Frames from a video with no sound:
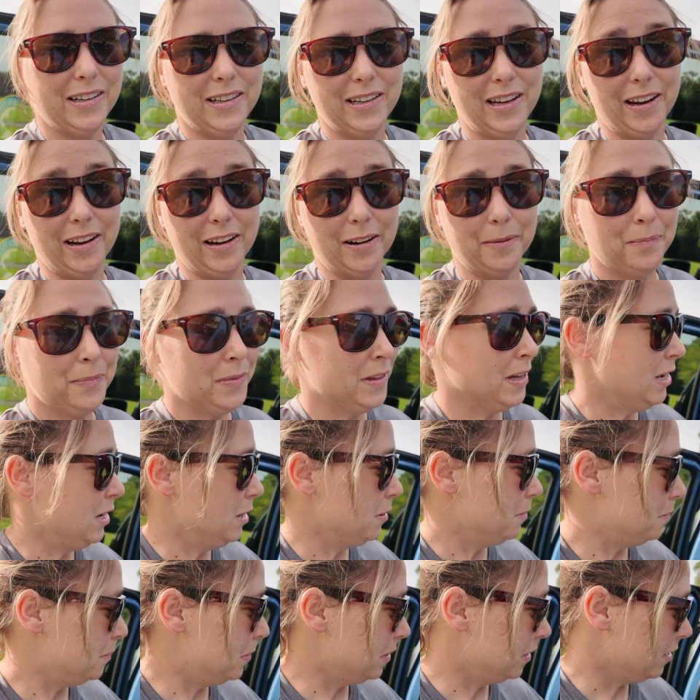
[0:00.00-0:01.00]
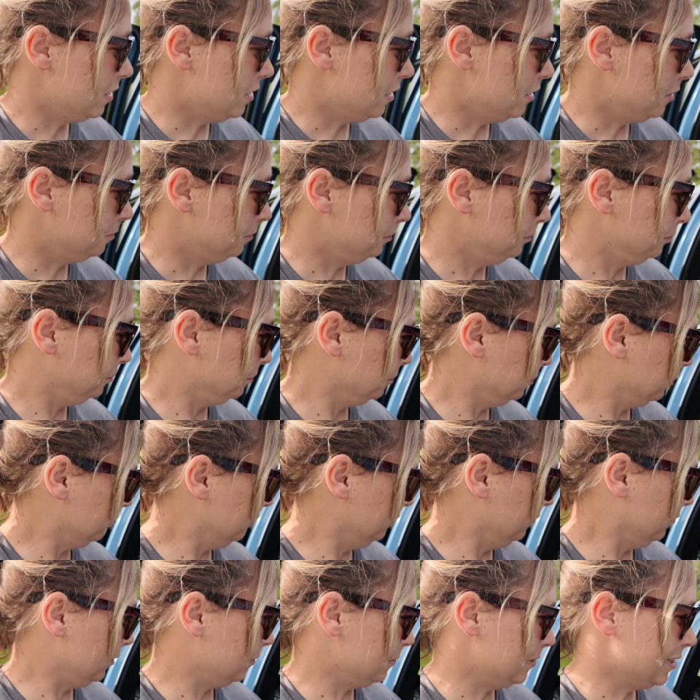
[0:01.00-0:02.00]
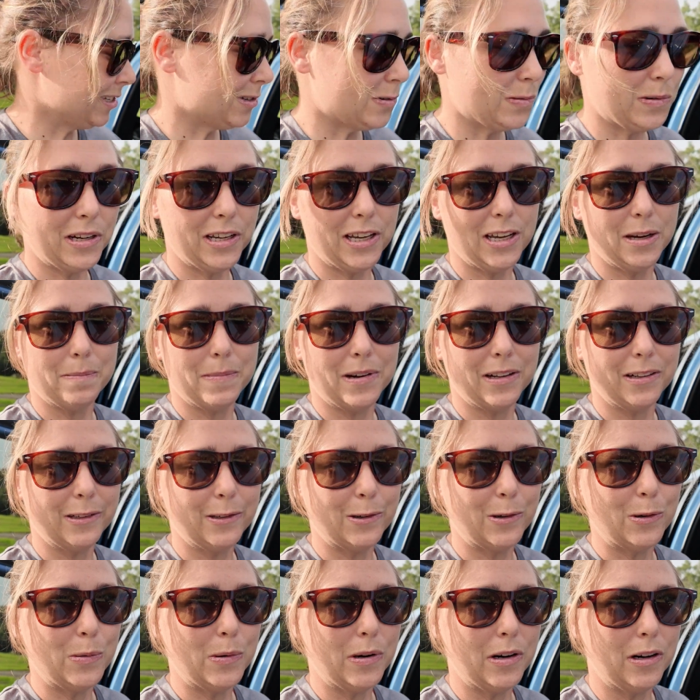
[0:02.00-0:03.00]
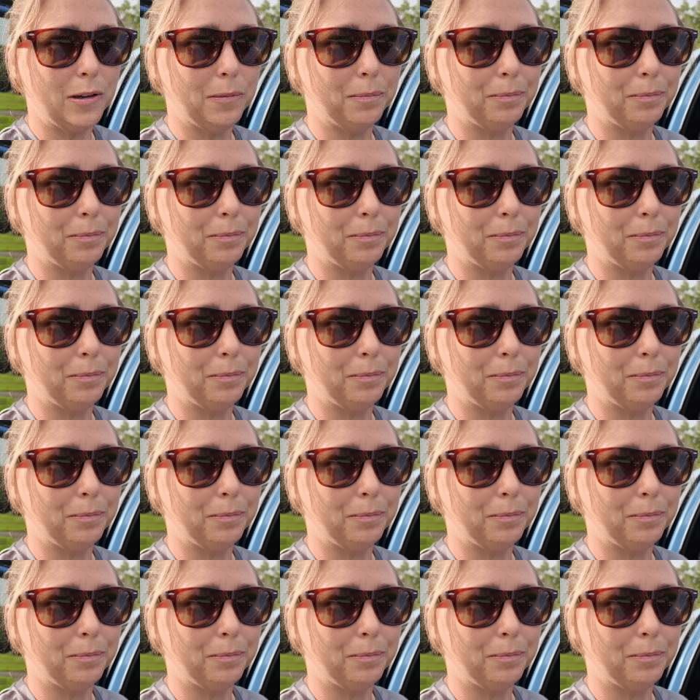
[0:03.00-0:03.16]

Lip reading: Yeah. But I'm just gonna get my little